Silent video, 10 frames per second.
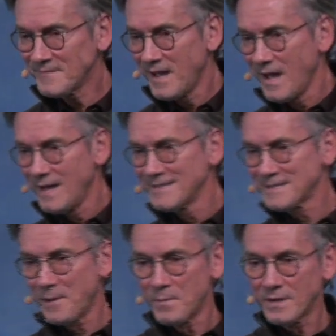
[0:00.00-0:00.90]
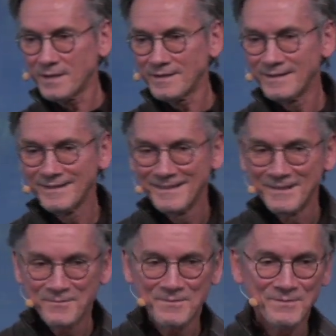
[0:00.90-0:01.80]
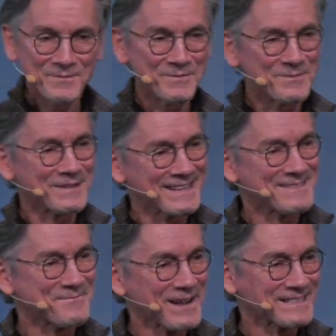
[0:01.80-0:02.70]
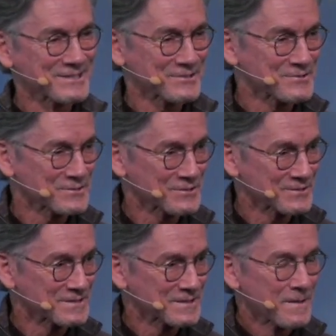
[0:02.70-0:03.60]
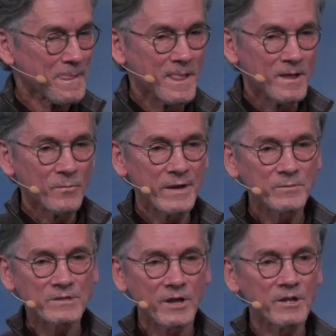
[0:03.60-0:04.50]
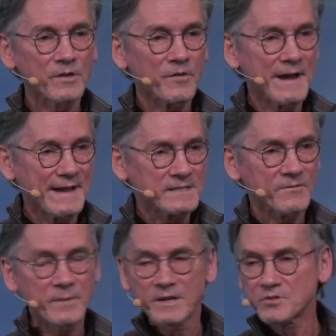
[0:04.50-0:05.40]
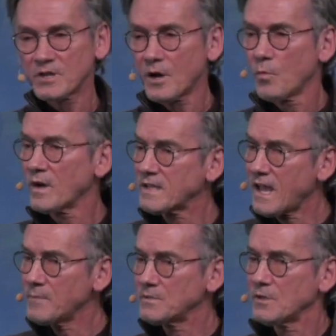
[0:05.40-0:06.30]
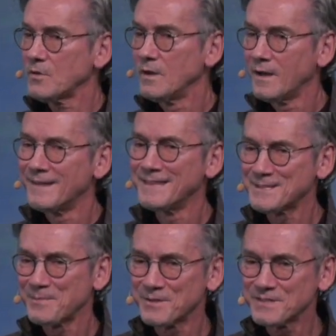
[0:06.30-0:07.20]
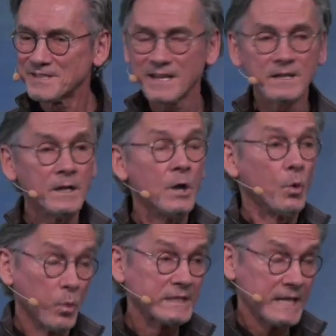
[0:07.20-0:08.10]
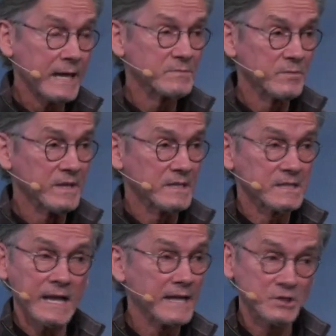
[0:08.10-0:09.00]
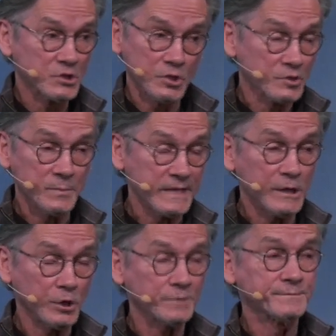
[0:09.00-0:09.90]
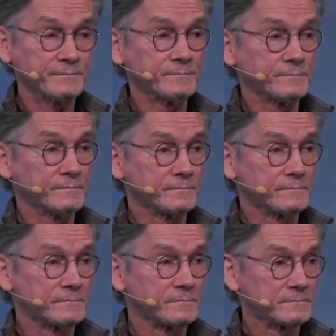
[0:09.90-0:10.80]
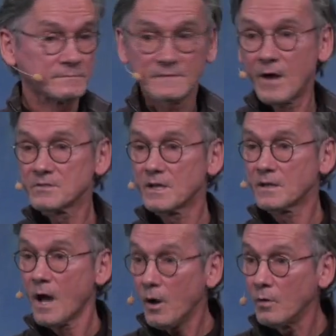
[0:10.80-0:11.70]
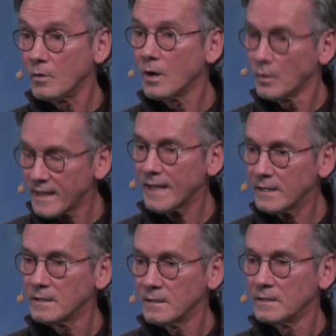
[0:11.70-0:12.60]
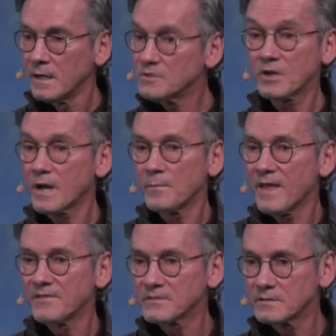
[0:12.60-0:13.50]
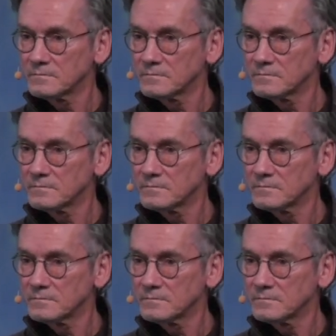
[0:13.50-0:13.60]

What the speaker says: And somebody, one of the practitioner students, when it was all over, I asked everybody to share what came to you. And this person said, what came to me is that I shouldn't be here. And I was like, oh, okay. And she got up and left.